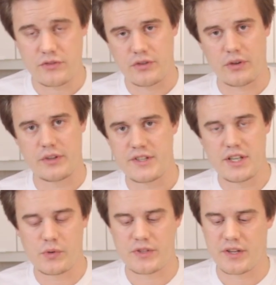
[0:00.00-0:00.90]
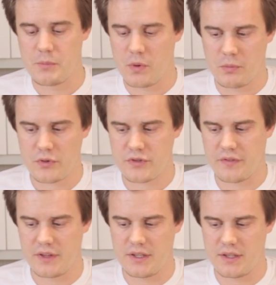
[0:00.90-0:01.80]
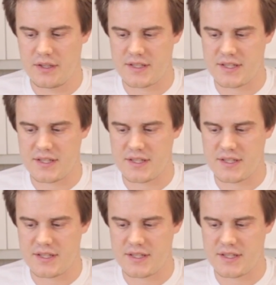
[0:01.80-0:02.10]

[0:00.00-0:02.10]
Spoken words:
you saw in the sequence here, most of the